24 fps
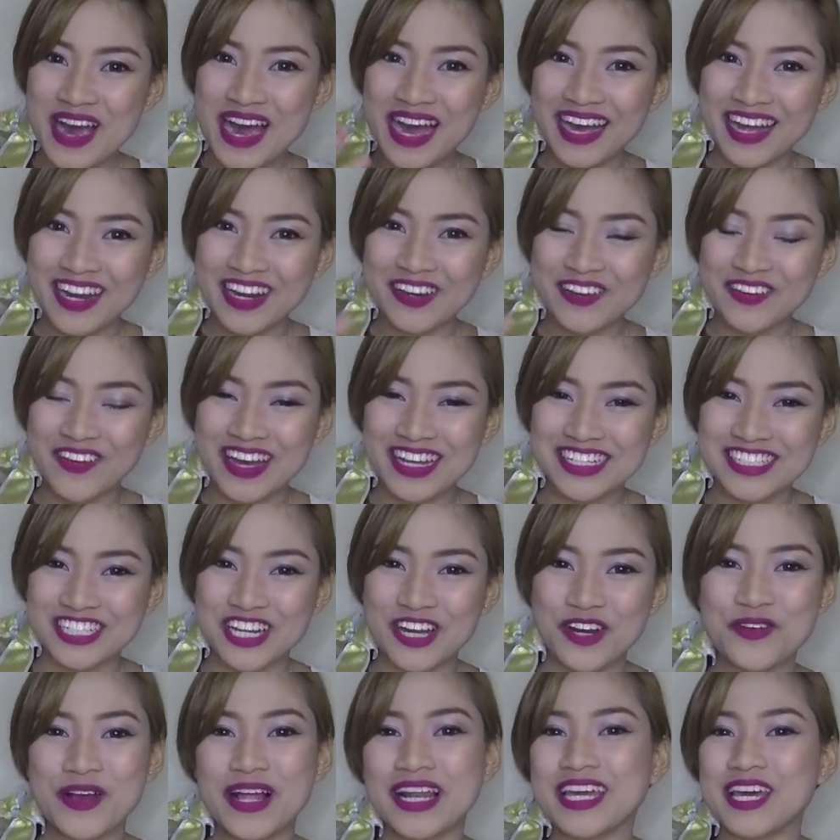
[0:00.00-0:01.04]

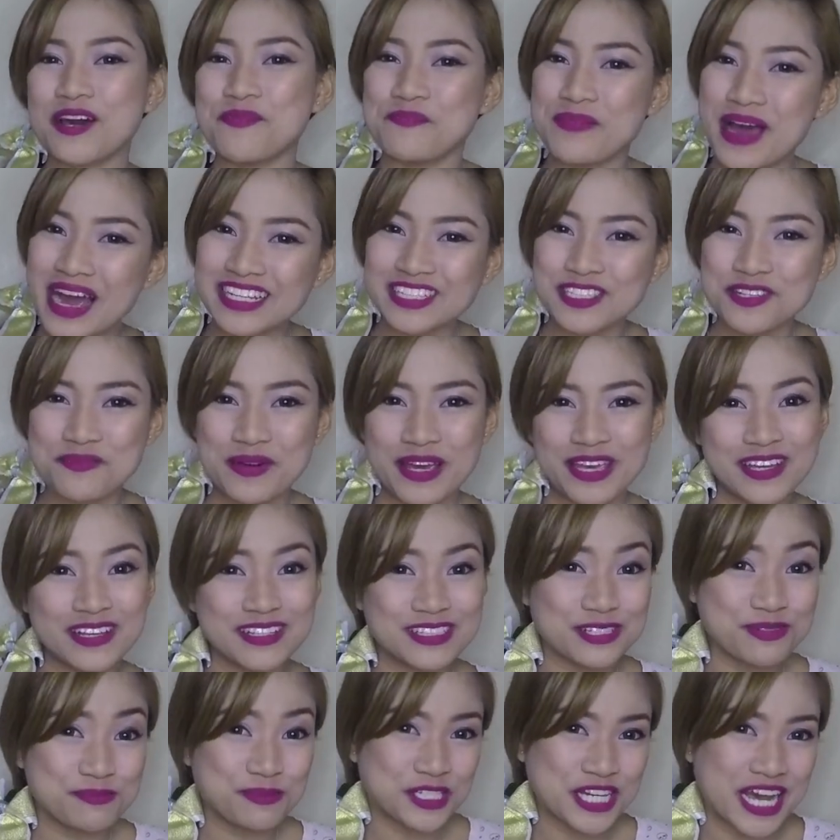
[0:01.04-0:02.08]
Kalakwacha, welcome back to my
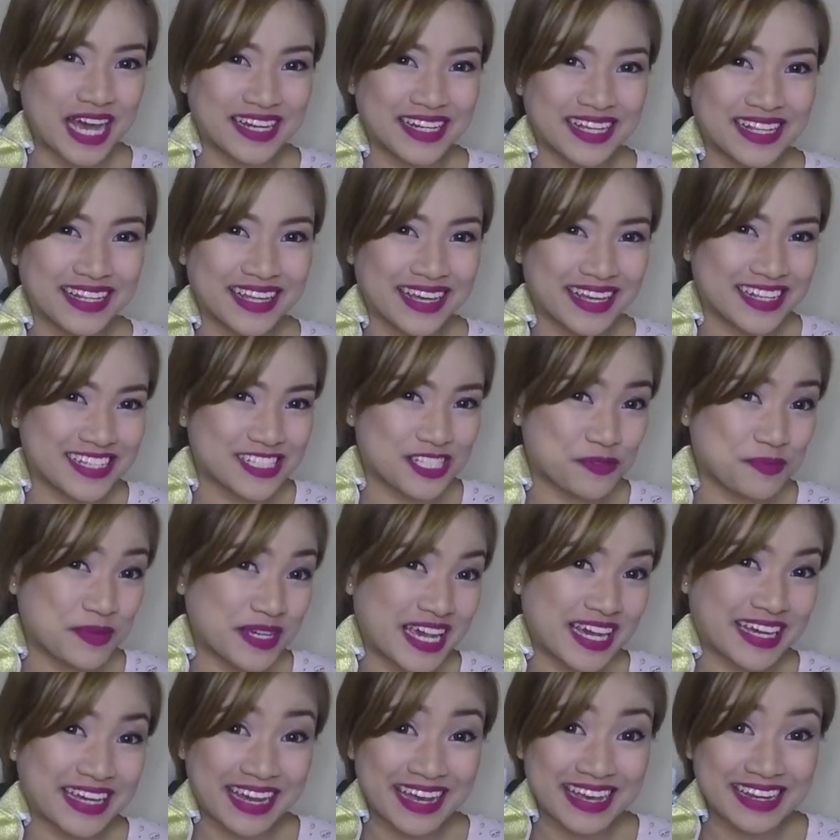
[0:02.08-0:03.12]
YouTube channel, and it's me
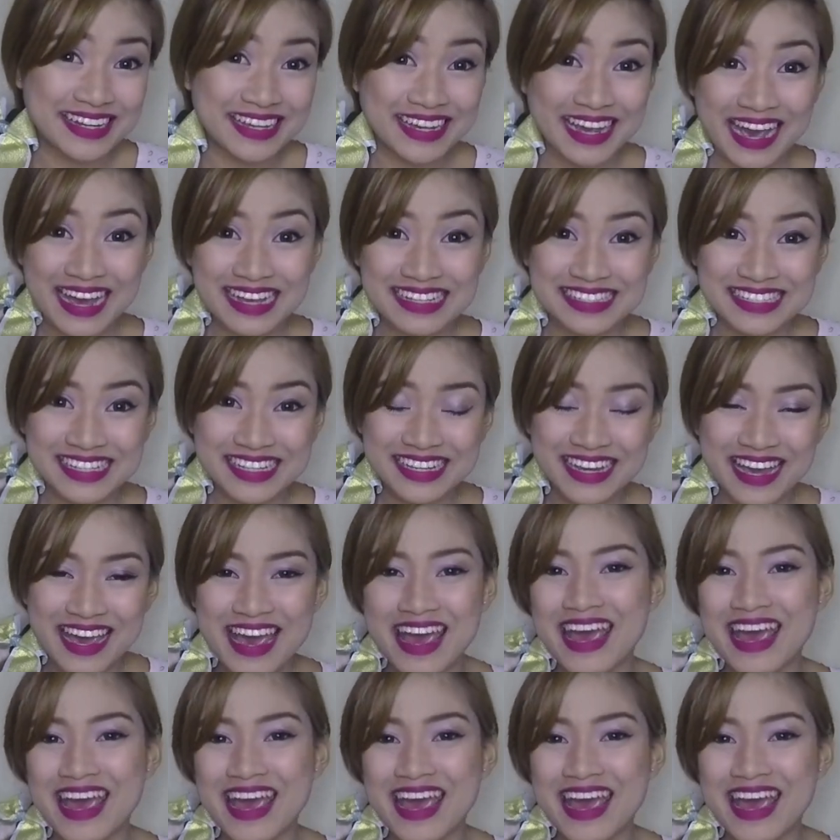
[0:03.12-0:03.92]
again, Kazi.